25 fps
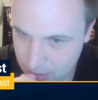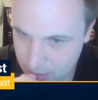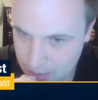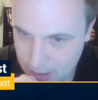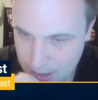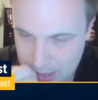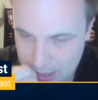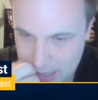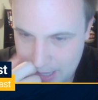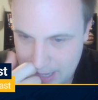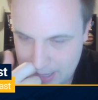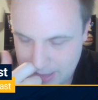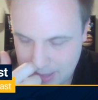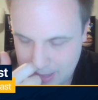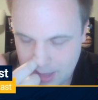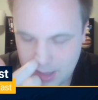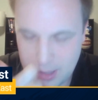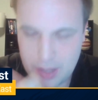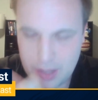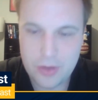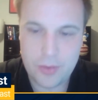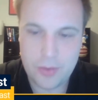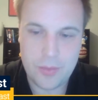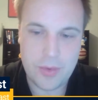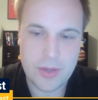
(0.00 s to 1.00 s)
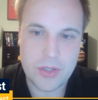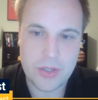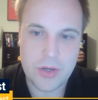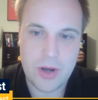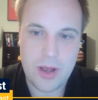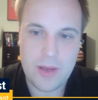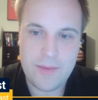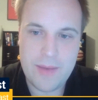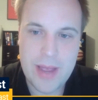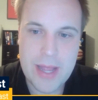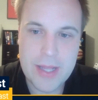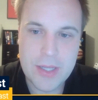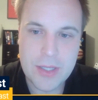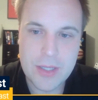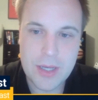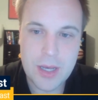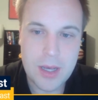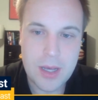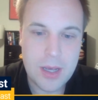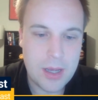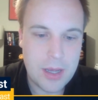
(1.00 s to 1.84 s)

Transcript: And then the other ones are all vets.